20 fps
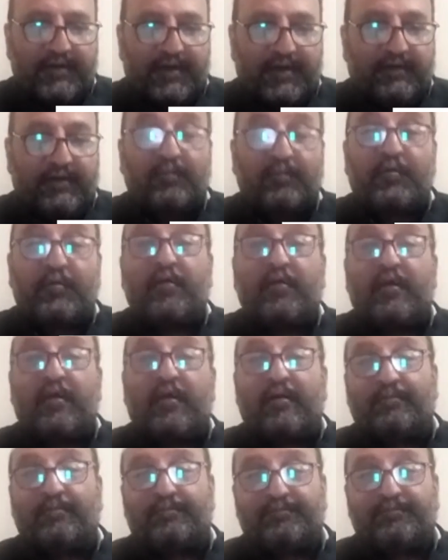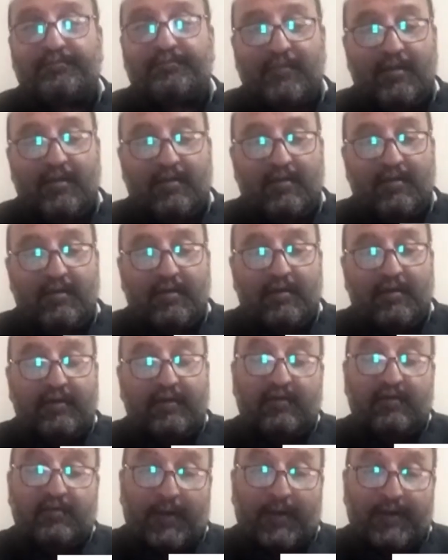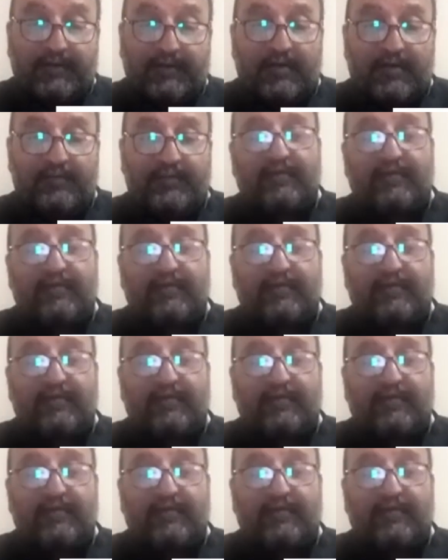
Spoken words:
That is why libraries are changing.